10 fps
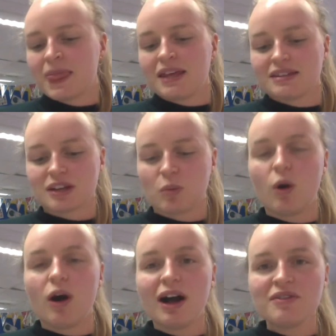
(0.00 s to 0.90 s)
So
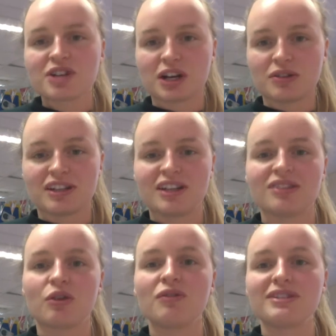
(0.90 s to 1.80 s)
what I've chosen
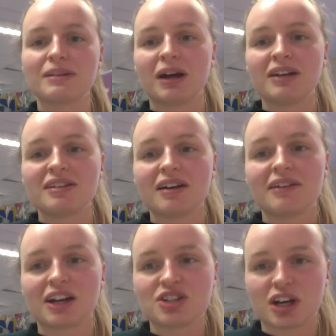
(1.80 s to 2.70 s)
is, obviously my
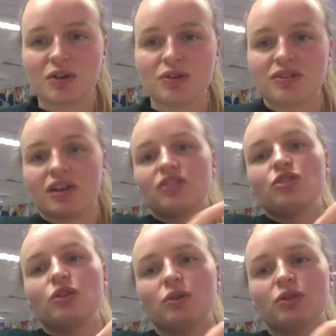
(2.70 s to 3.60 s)
diary I chose
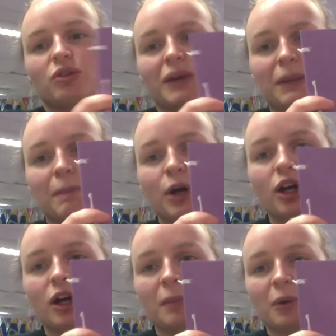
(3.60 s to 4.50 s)
to do in
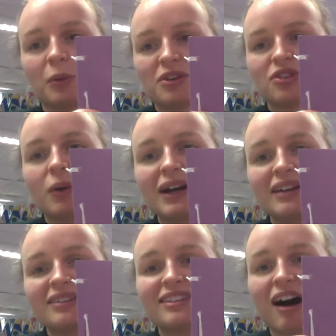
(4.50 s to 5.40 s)
purple, which is
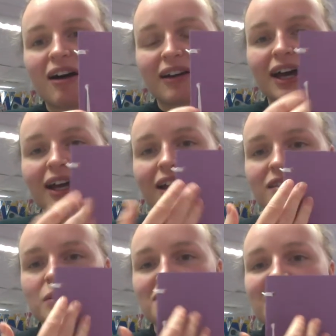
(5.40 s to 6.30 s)
quite a dark colour.
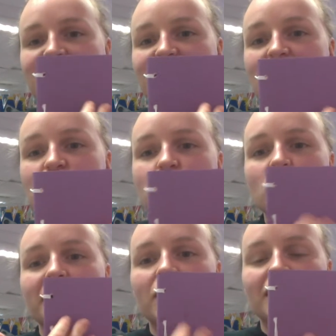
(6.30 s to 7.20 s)
So if I start
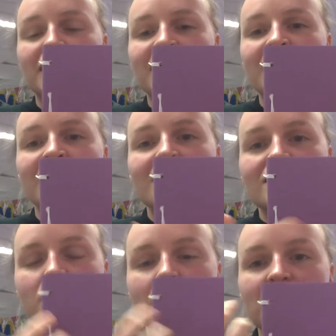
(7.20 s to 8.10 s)
drawing on it,
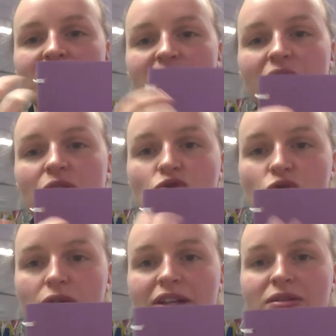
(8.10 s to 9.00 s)
some of those
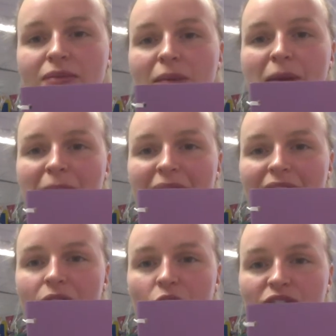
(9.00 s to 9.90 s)
drawings might be a bit
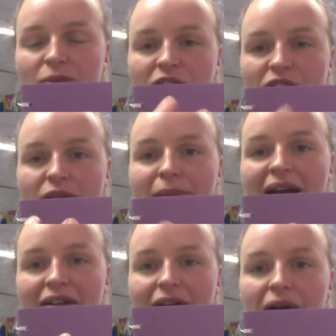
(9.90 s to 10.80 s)
lost because the
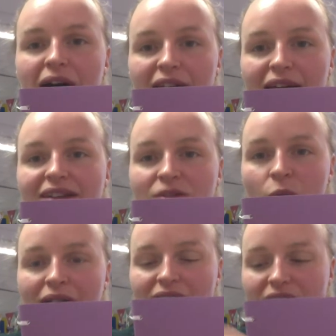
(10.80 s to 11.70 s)
background colour is
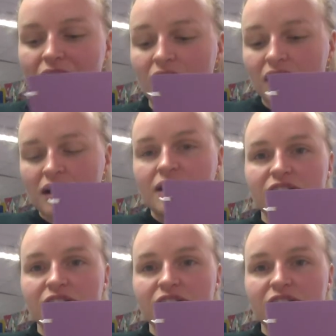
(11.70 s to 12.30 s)
quite dark.